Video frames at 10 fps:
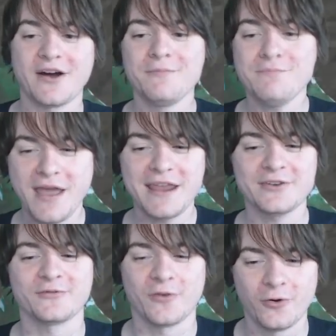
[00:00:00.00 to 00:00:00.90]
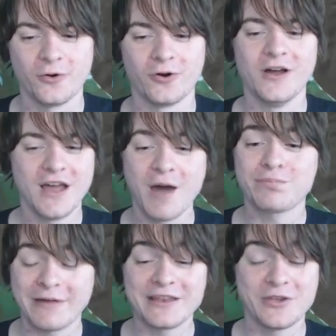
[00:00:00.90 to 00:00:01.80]
are made of ore, a
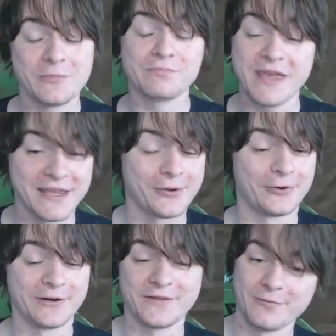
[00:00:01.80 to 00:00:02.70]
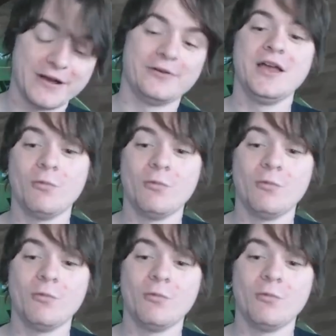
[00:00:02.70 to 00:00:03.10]
brand new pig ore, if you will.